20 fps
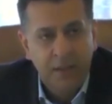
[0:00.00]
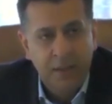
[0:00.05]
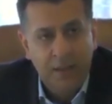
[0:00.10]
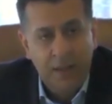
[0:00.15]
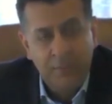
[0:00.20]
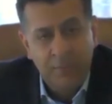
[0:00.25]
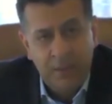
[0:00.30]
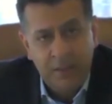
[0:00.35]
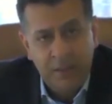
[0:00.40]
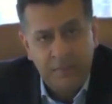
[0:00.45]

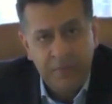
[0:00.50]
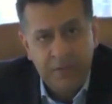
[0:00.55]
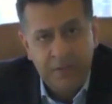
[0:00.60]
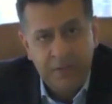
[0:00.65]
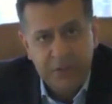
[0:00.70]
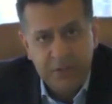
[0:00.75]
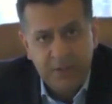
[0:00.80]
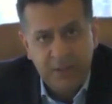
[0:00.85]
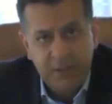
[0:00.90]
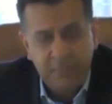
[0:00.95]
And by
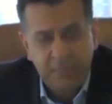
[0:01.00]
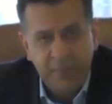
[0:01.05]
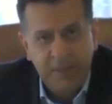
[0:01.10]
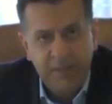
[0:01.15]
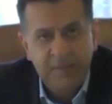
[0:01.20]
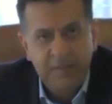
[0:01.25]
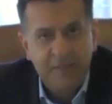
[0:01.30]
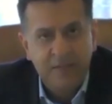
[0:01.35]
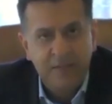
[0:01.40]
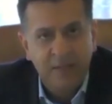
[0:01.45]
definition, that
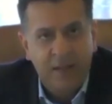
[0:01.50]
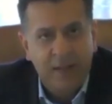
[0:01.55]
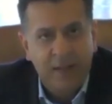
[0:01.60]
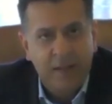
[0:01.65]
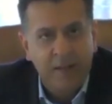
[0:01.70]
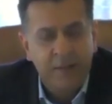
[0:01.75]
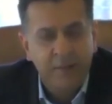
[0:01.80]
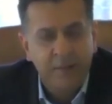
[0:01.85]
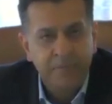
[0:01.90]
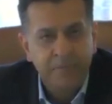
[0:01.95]
means
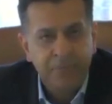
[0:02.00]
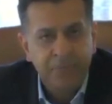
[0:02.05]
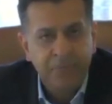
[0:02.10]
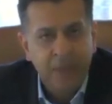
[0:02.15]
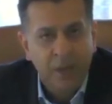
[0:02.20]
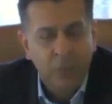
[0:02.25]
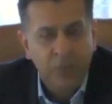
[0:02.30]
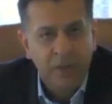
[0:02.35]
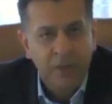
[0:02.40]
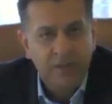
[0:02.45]
that
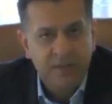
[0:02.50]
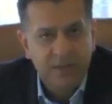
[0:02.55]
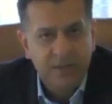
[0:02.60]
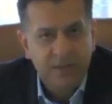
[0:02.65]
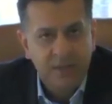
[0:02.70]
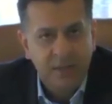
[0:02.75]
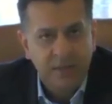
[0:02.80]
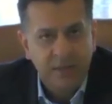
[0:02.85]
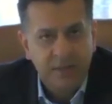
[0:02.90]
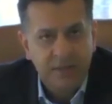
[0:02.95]
we'll
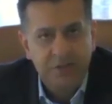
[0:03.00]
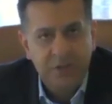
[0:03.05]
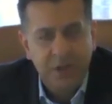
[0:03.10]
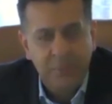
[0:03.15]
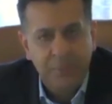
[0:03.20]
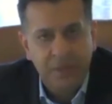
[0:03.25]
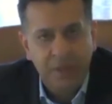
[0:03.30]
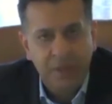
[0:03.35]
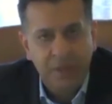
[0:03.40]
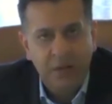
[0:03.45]
see a
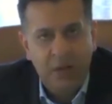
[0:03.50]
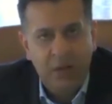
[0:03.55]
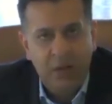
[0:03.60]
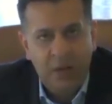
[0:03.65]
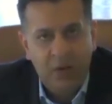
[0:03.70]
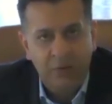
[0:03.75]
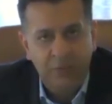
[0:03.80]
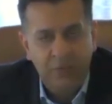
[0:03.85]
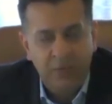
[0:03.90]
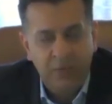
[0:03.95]
reshaping
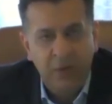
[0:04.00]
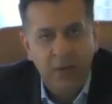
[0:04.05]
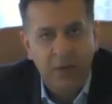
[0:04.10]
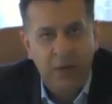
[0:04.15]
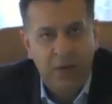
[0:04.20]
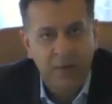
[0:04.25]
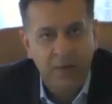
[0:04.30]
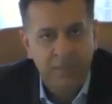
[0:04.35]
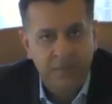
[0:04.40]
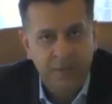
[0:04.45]
of a
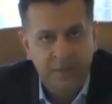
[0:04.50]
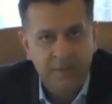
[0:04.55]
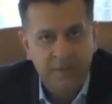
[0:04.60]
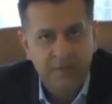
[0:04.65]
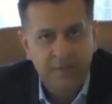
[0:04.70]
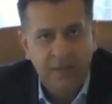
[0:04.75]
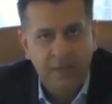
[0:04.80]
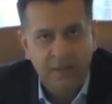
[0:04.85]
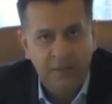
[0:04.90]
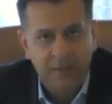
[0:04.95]
lot of
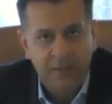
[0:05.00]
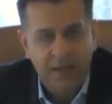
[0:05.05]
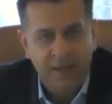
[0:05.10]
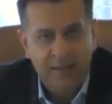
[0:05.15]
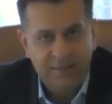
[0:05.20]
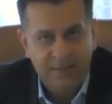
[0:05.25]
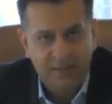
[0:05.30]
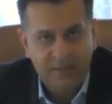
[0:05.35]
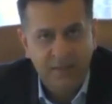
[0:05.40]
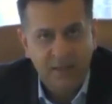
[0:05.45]
things that
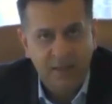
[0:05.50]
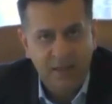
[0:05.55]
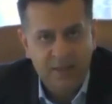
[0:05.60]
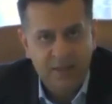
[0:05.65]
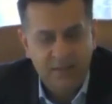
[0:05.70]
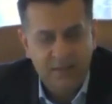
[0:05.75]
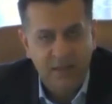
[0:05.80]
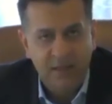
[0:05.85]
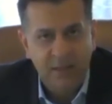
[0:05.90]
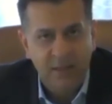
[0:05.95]
as they
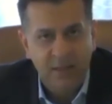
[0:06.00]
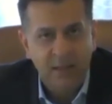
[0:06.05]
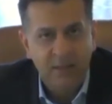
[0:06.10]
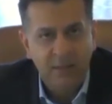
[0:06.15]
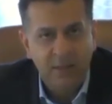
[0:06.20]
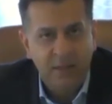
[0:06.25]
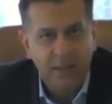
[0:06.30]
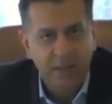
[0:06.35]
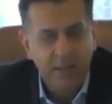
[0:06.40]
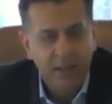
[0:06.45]
as they're done
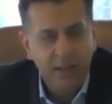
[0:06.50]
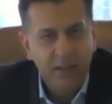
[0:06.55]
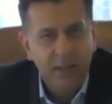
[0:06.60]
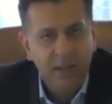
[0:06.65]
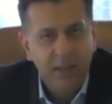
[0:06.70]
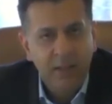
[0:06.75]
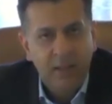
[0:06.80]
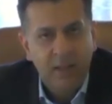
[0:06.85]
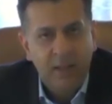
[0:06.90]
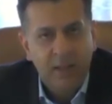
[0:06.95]
today,
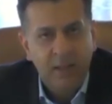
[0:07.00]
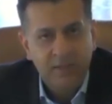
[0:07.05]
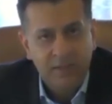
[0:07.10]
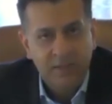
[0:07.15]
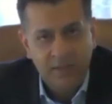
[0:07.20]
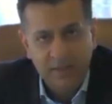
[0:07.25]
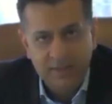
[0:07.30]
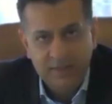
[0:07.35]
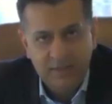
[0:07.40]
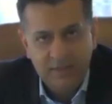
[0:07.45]
uh,
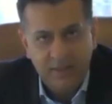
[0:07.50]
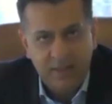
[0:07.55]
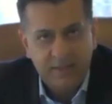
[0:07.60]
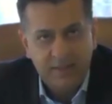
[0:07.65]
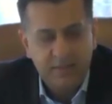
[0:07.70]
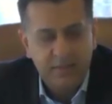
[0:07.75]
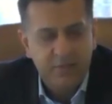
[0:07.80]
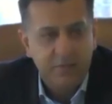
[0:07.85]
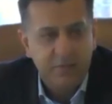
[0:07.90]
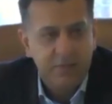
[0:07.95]
skill
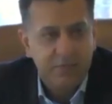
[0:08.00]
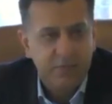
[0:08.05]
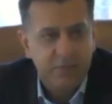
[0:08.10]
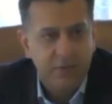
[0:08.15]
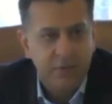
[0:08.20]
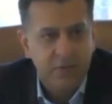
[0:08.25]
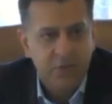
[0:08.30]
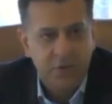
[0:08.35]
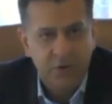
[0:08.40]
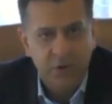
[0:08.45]
sets,
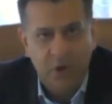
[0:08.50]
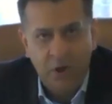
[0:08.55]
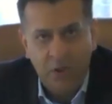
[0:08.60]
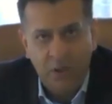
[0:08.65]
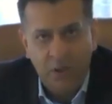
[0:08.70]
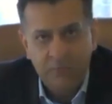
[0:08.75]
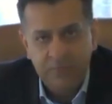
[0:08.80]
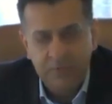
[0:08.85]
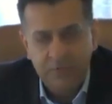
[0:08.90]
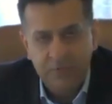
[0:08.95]

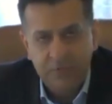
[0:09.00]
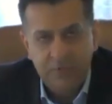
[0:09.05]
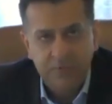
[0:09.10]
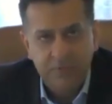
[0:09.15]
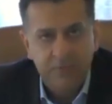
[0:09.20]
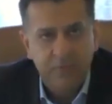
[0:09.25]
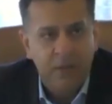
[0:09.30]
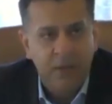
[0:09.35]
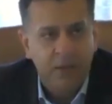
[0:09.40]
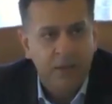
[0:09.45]
jobs,
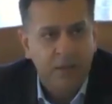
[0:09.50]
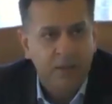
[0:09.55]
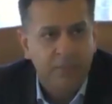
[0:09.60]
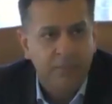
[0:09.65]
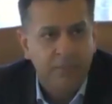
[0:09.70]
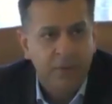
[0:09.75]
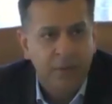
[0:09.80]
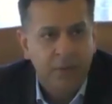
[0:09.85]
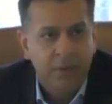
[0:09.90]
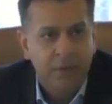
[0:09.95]
uh,
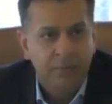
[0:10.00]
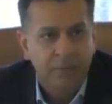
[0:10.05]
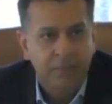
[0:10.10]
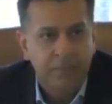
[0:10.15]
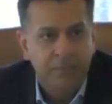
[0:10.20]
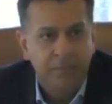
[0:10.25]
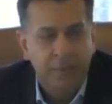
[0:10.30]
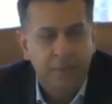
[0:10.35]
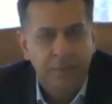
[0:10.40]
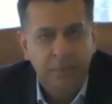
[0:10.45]
you know,
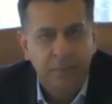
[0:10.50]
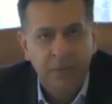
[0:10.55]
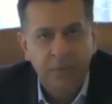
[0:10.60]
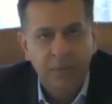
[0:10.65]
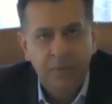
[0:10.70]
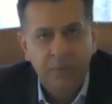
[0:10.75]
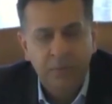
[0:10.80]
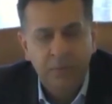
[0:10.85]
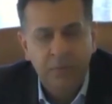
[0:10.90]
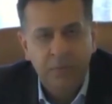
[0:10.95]
people
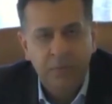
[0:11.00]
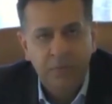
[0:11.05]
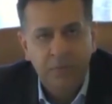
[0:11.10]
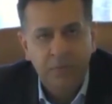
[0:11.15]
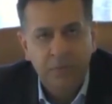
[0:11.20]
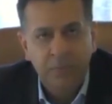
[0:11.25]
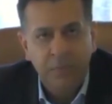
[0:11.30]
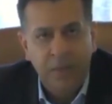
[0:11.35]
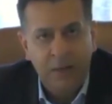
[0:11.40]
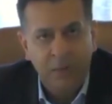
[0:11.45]
who
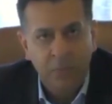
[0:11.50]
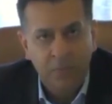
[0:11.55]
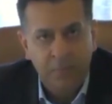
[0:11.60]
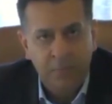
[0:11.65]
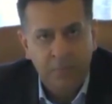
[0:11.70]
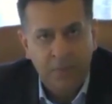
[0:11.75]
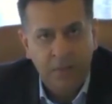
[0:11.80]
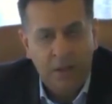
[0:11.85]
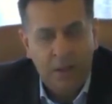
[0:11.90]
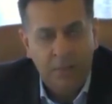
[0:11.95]
do manual
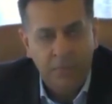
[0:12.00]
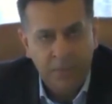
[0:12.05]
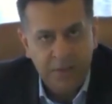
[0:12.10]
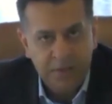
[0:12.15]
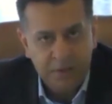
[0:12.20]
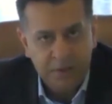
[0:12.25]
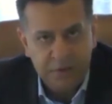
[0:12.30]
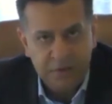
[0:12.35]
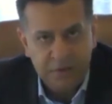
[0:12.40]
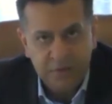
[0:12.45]

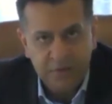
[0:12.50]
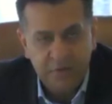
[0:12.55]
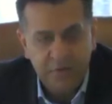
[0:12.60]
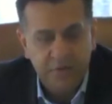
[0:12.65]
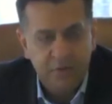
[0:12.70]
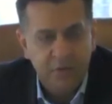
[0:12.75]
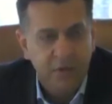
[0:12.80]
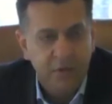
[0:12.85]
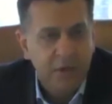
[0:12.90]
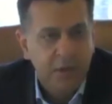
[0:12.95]

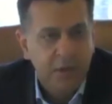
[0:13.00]
operations,